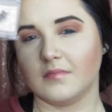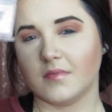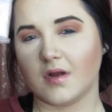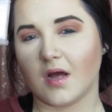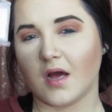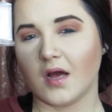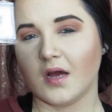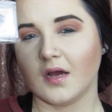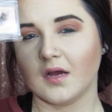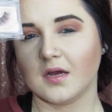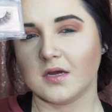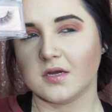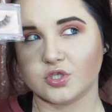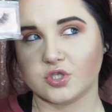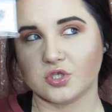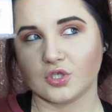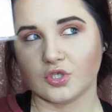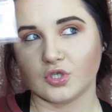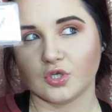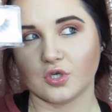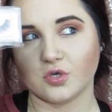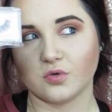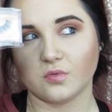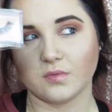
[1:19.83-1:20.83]
not
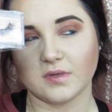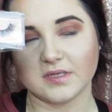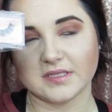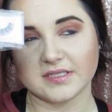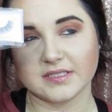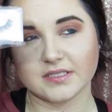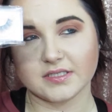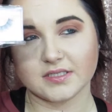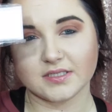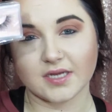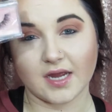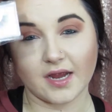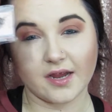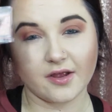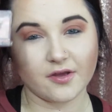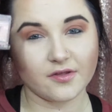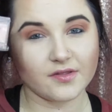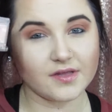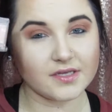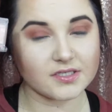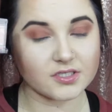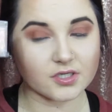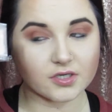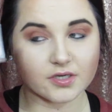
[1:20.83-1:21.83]
sure what style
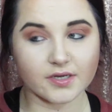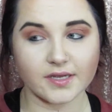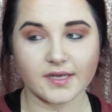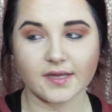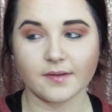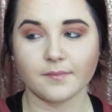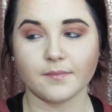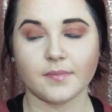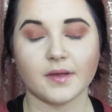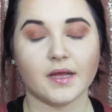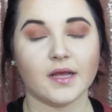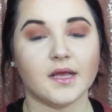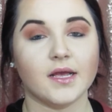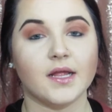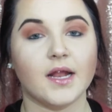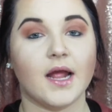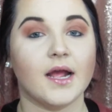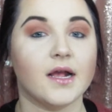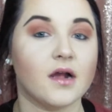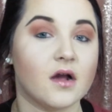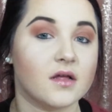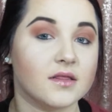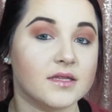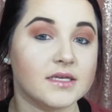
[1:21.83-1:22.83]
these are in, but I
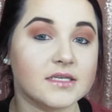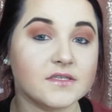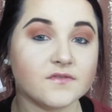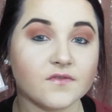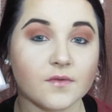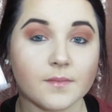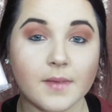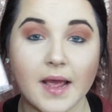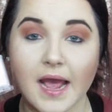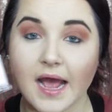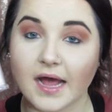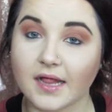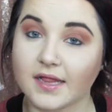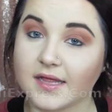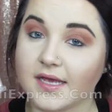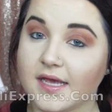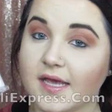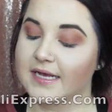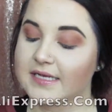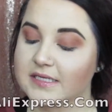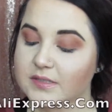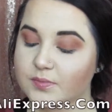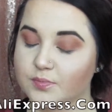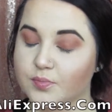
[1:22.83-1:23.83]
got these from
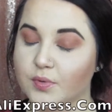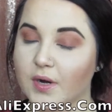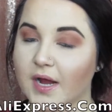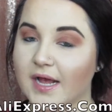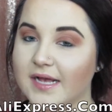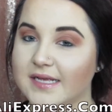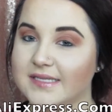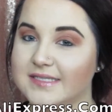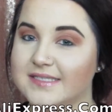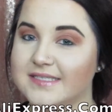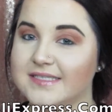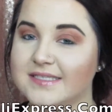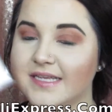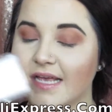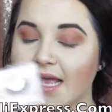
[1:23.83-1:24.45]
AliExpress.